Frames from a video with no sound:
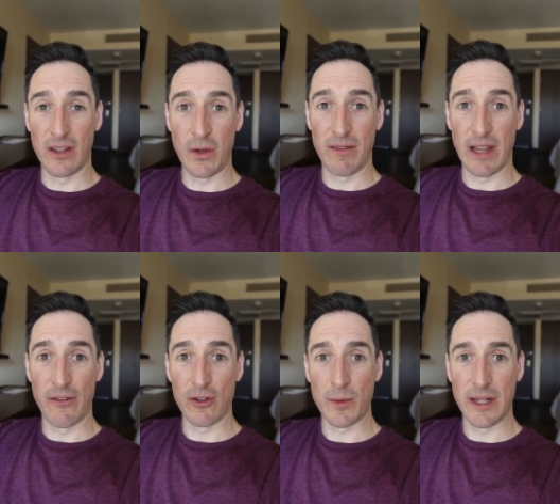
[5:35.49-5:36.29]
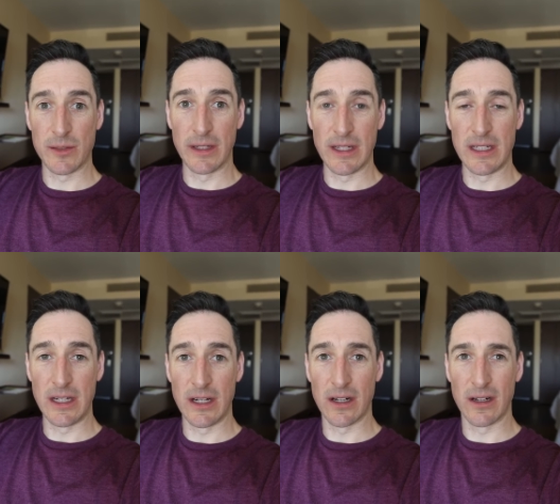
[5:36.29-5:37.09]
I do have a lot of responsibilities
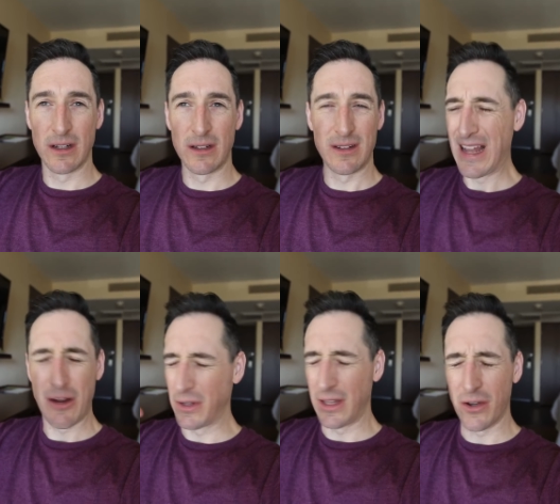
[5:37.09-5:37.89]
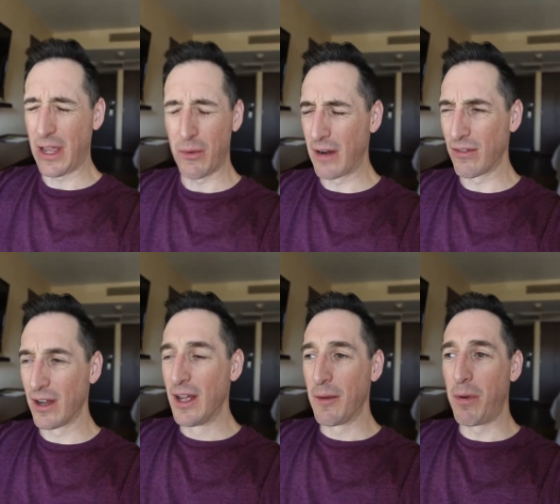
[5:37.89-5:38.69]
here. Not really, okay, whatever.
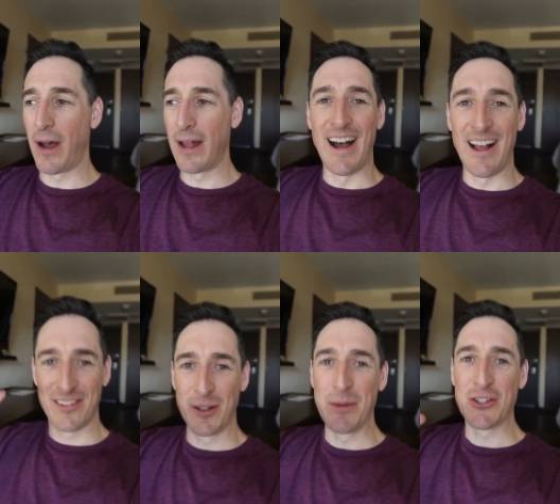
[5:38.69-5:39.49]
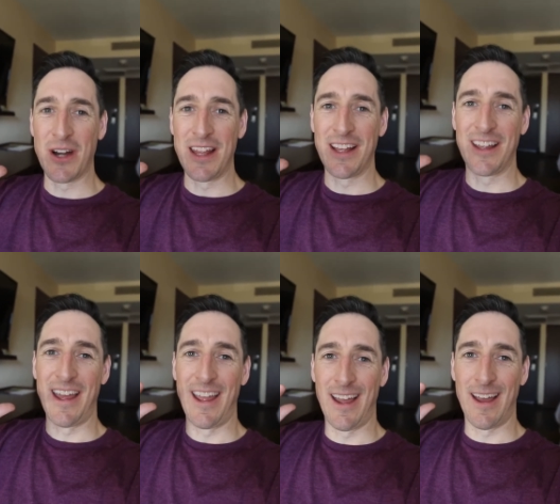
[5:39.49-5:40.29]
But I'll still be training,
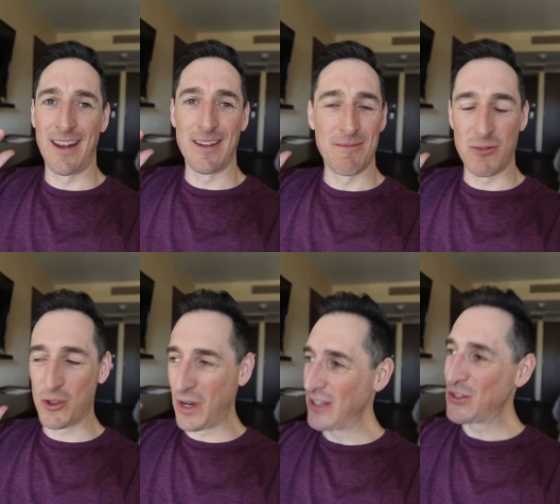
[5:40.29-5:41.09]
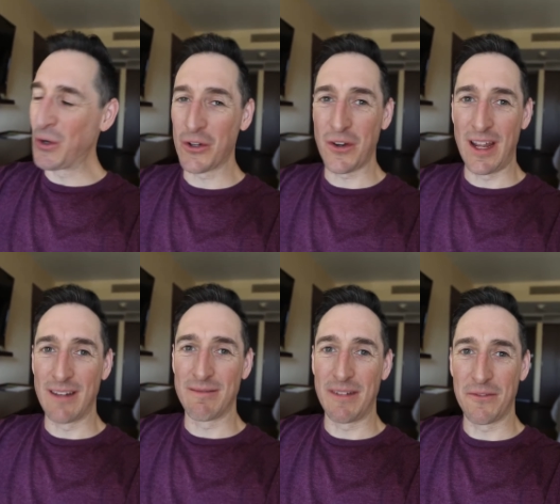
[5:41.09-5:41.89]
and training's going
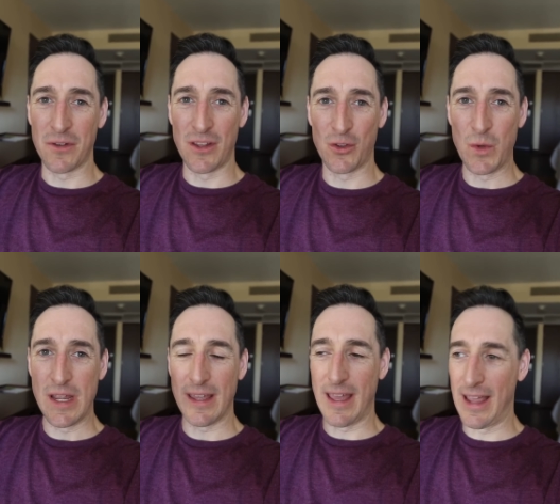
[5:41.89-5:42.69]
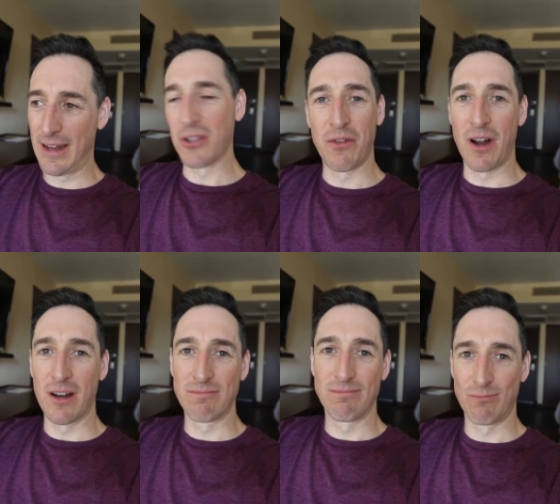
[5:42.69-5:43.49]
great for this week, and so
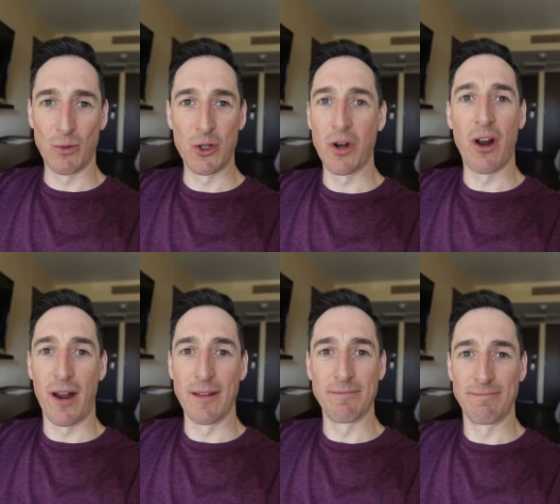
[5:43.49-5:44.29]
far, we're doing all right.